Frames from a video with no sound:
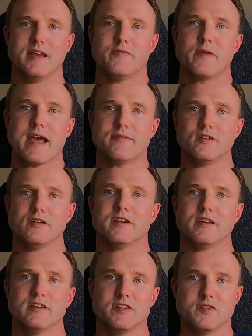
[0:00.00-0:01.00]
If we have a
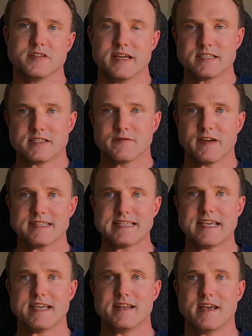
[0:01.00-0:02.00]
look at the user interface
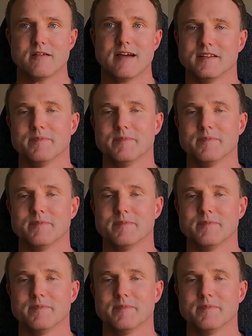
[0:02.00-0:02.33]
here now,